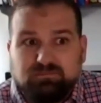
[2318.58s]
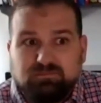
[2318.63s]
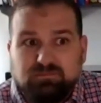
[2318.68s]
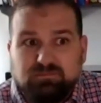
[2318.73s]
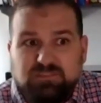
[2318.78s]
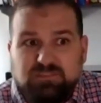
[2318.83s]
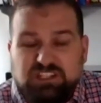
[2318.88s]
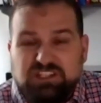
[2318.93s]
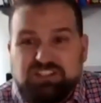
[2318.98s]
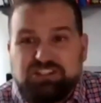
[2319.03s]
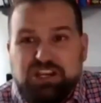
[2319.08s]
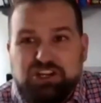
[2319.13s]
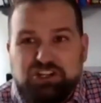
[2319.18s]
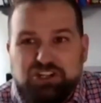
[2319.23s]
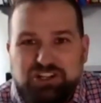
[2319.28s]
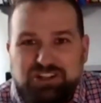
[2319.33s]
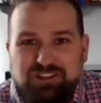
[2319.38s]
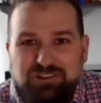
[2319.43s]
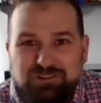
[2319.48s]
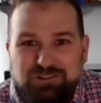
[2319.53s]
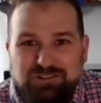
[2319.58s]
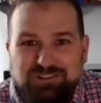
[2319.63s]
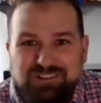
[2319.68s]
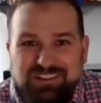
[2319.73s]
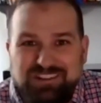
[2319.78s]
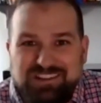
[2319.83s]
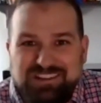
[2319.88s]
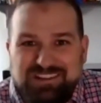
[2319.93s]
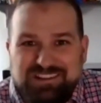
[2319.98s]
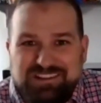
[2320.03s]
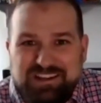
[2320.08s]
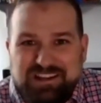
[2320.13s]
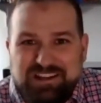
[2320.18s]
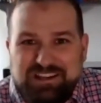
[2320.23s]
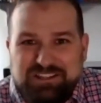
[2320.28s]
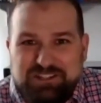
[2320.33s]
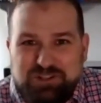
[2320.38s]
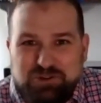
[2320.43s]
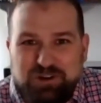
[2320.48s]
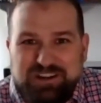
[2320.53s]
sensational
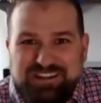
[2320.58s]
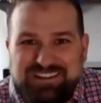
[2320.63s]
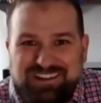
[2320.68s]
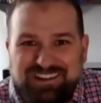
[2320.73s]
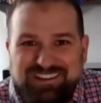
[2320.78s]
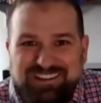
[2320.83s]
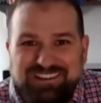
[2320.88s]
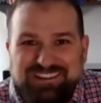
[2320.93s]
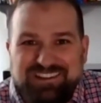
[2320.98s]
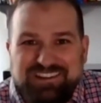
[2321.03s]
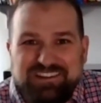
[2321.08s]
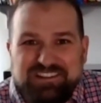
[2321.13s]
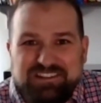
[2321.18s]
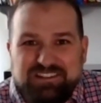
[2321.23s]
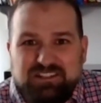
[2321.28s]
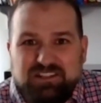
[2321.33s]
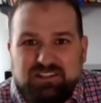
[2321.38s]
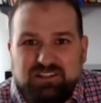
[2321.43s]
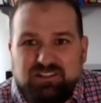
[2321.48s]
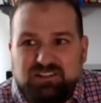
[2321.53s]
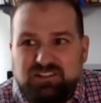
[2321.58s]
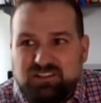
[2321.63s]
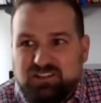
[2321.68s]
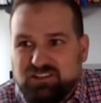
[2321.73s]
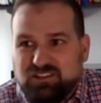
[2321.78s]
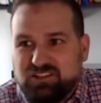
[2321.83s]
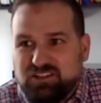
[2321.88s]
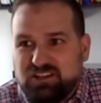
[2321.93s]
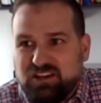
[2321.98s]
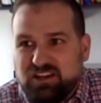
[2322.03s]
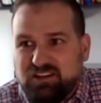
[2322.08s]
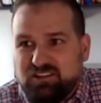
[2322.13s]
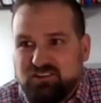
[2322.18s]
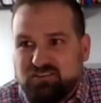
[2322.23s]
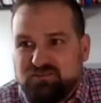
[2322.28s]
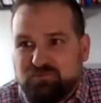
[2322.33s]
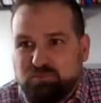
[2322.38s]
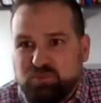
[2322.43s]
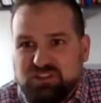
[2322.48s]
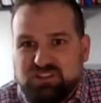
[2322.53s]
storytelling to kind of
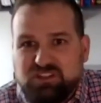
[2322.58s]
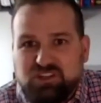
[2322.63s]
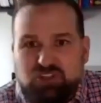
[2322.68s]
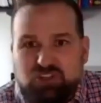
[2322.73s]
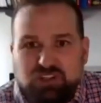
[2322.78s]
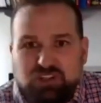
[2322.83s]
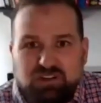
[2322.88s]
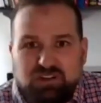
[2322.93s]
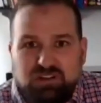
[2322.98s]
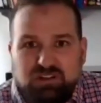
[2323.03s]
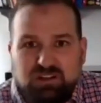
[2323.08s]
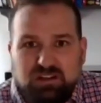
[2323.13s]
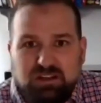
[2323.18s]
position